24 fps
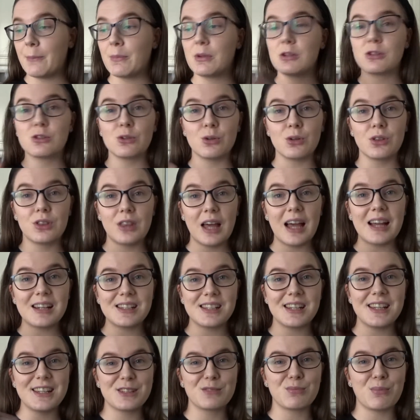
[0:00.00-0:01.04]
so that
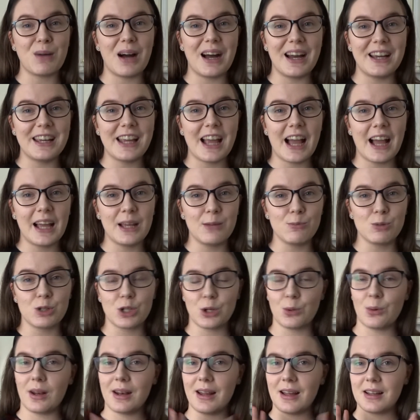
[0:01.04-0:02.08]
is why I am
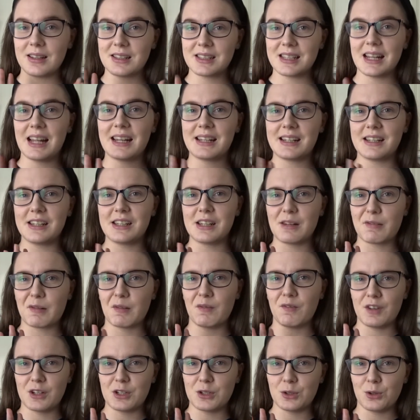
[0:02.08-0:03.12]
doing a slightly
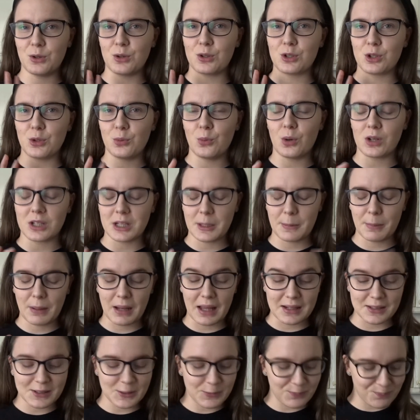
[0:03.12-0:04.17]
different video to what I
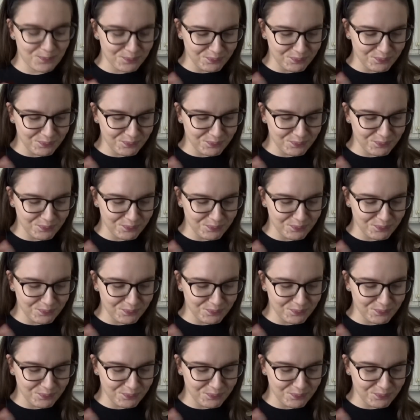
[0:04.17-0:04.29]
planned.